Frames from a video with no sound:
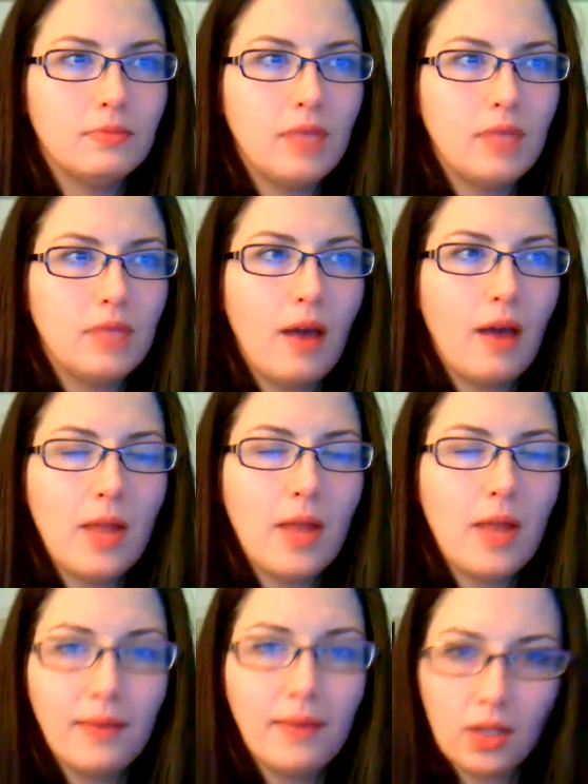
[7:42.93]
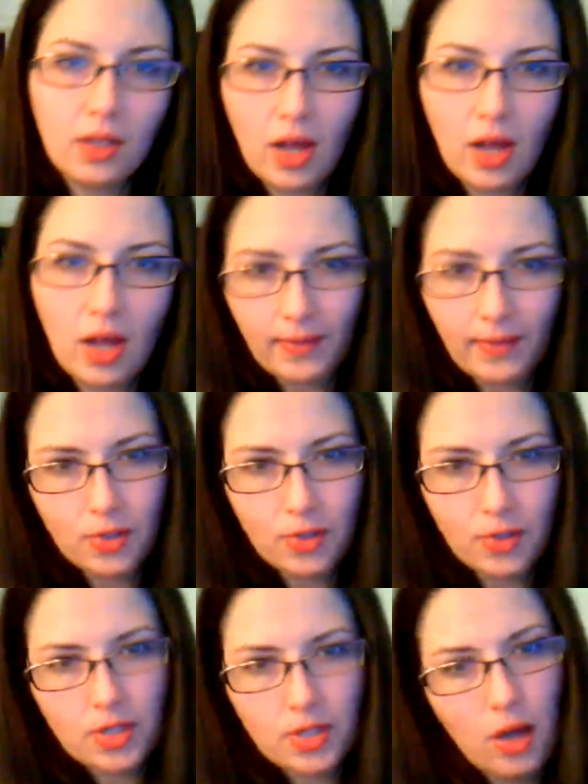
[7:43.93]
I've been having a lot of
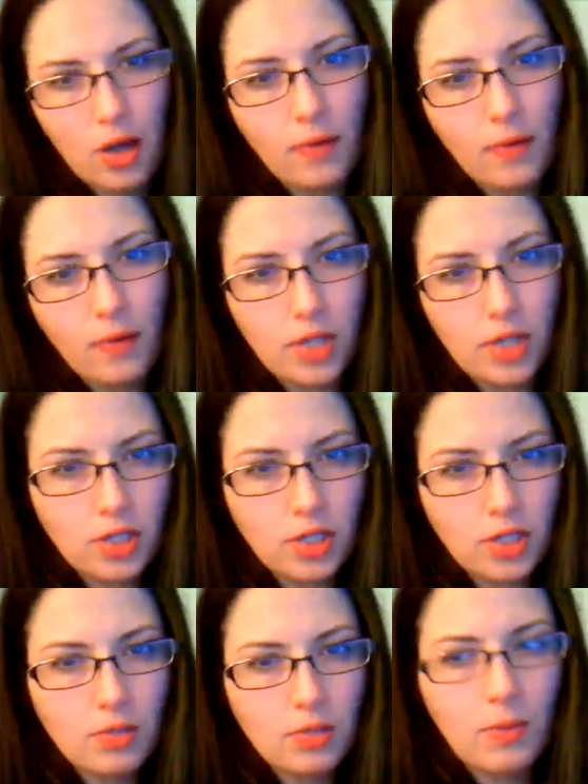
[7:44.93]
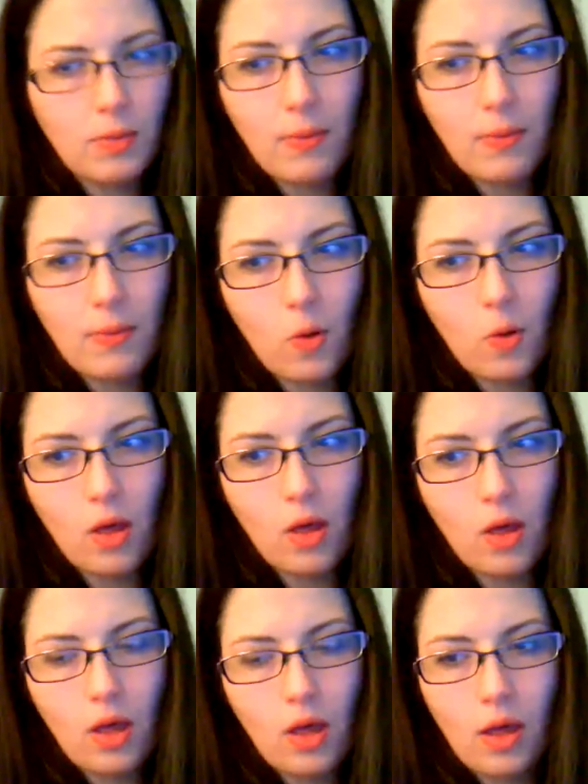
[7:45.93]
interesting conversations with people.
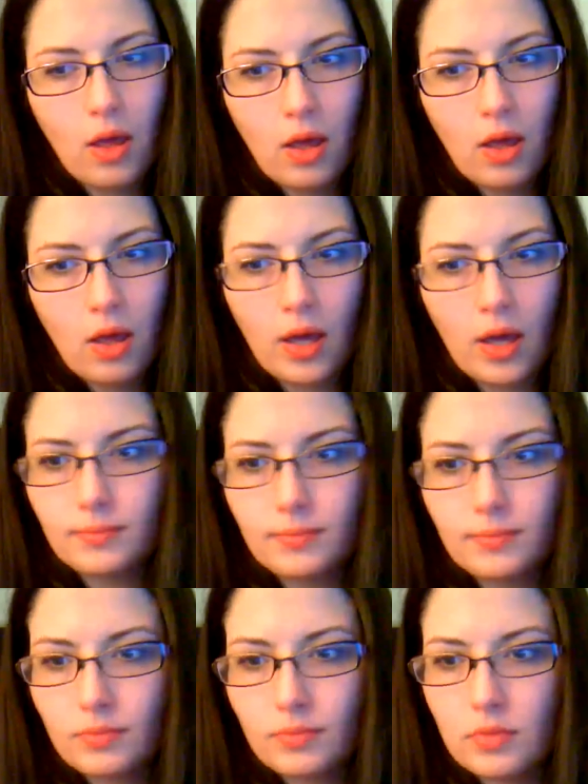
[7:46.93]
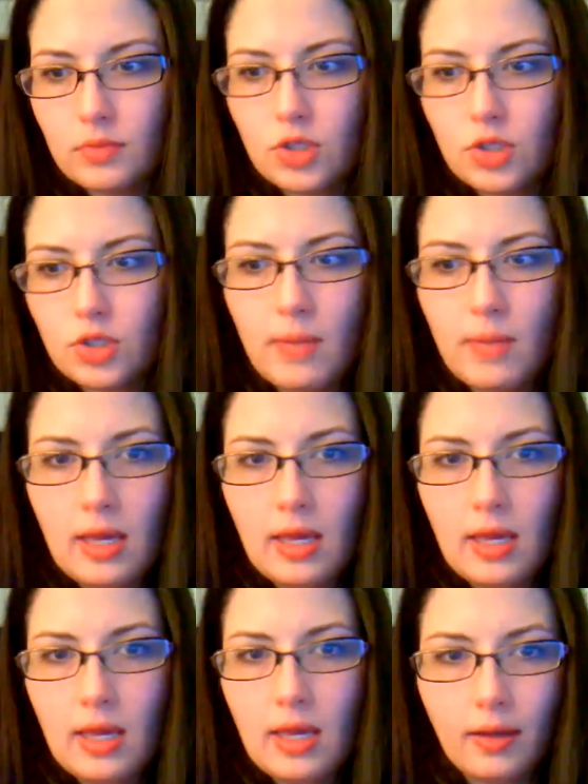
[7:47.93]
Uh, Jimmy,
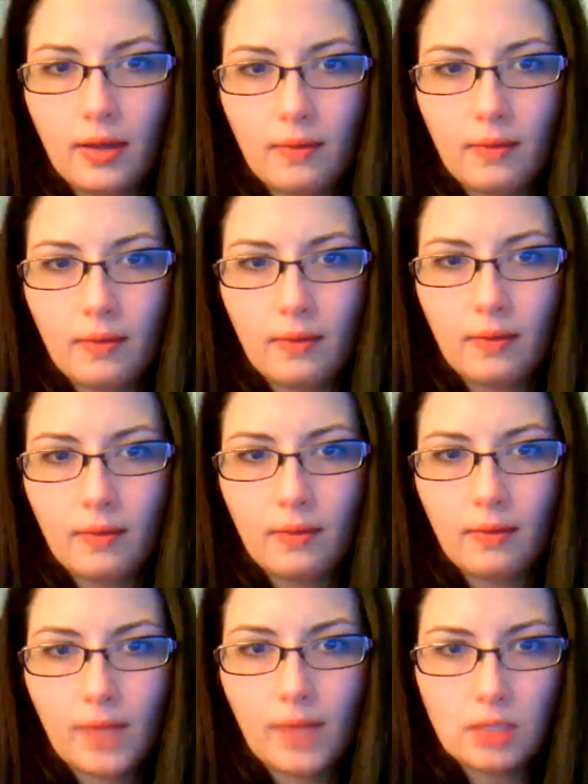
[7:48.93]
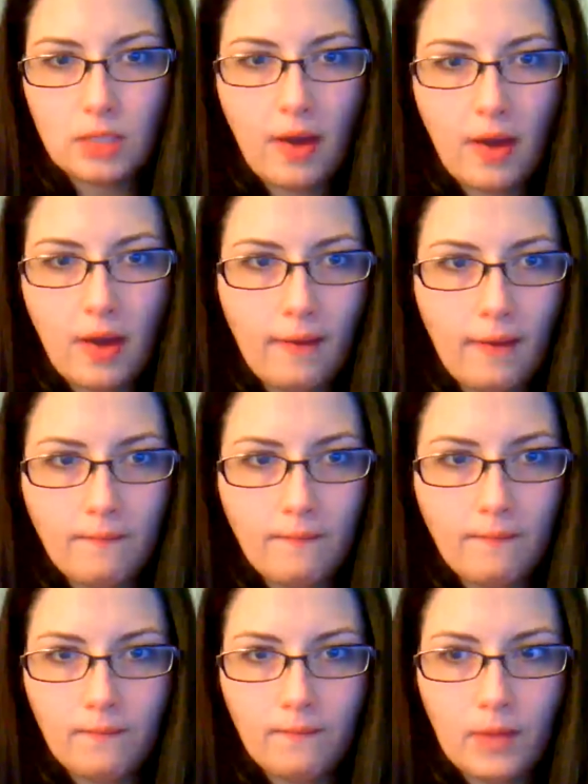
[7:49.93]
that's my
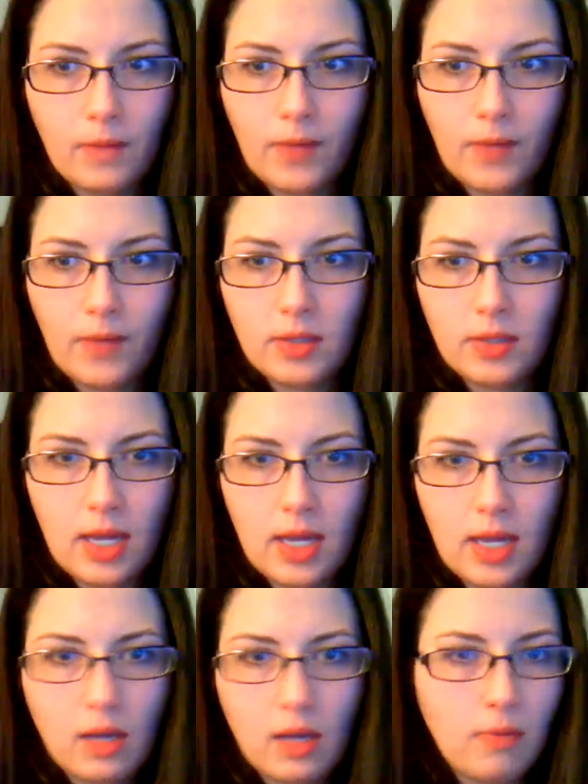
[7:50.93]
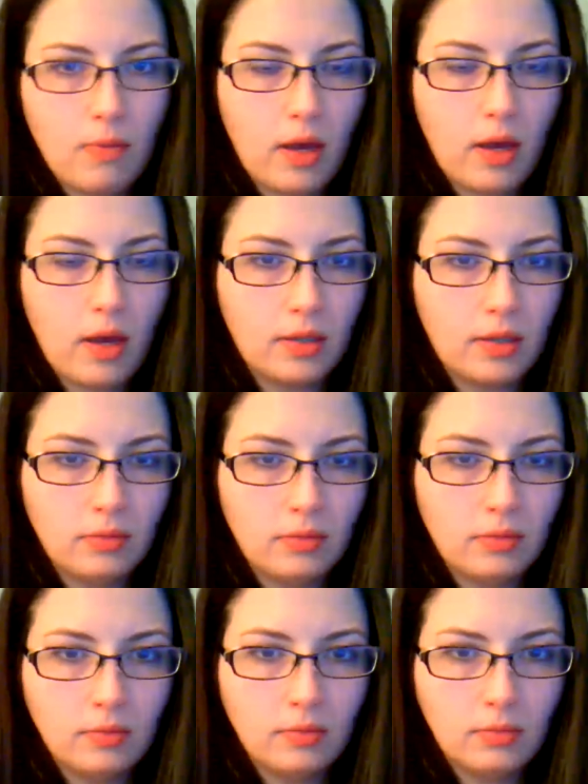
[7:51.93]
fiance,
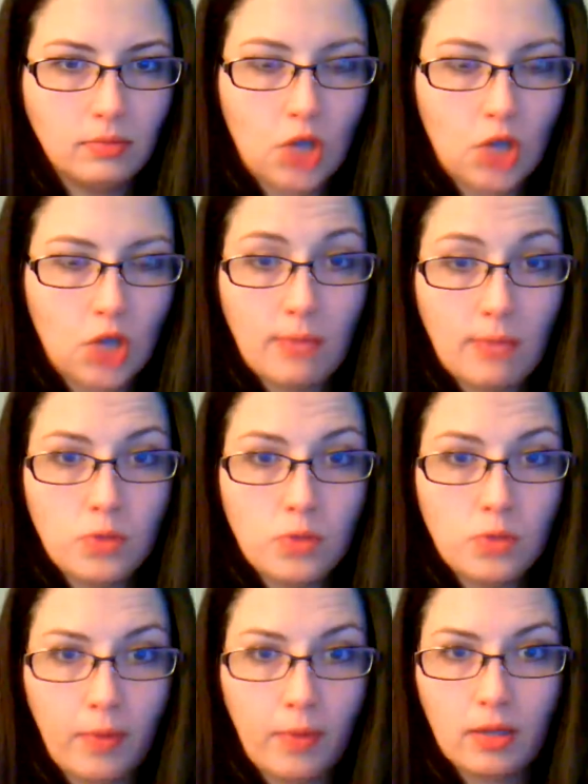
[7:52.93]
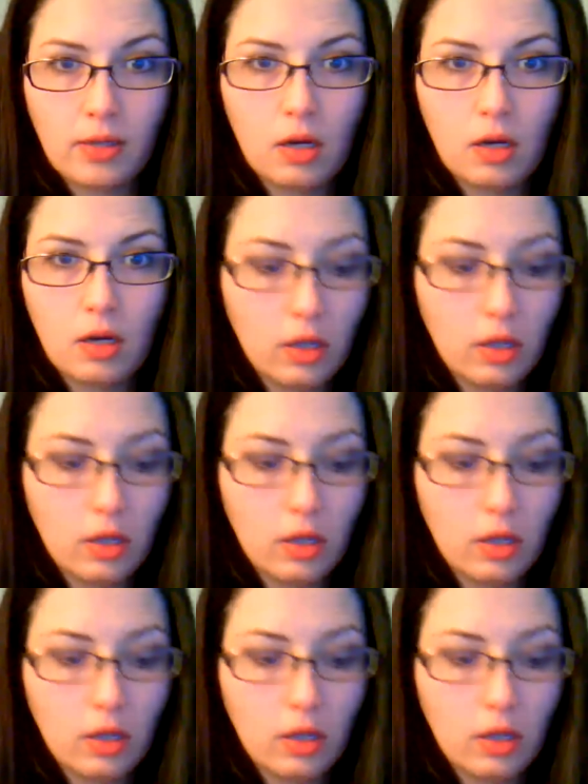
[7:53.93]
James from Manitalk.